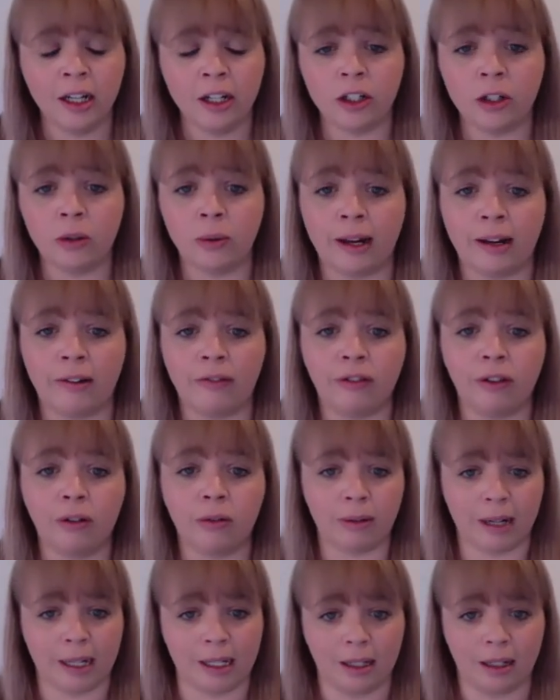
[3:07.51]
to a
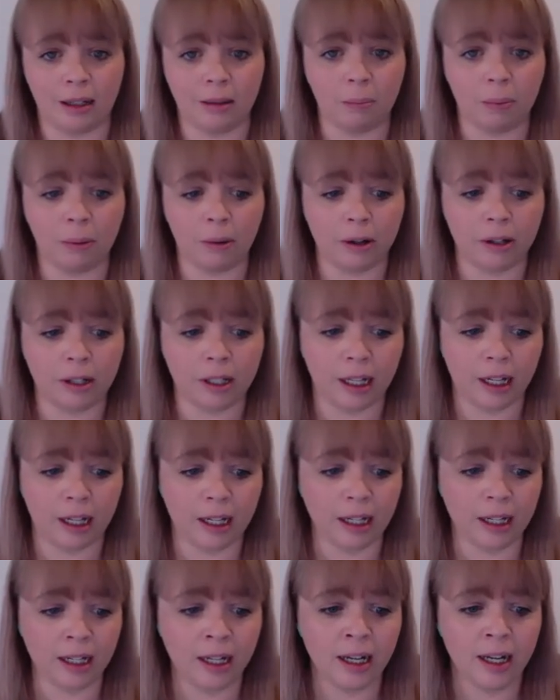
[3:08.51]
fluorescent
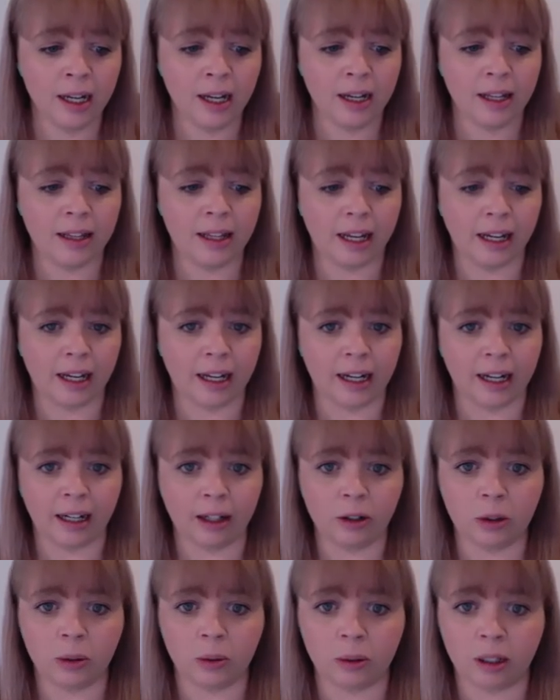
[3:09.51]
protein, they can
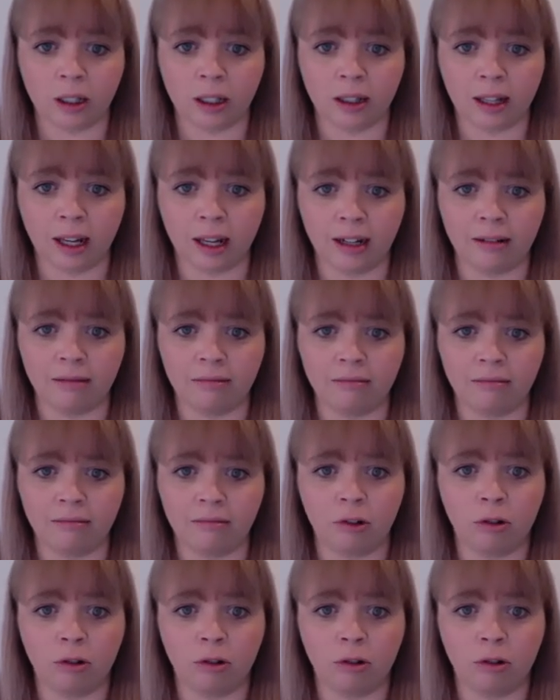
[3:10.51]
actually then